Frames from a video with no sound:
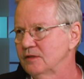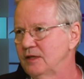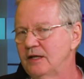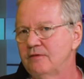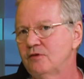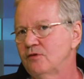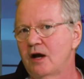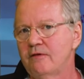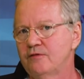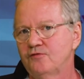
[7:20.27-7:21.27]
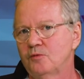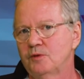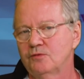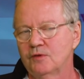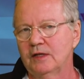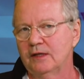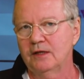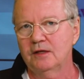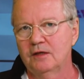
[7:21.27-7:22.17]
They never recovered from it, really.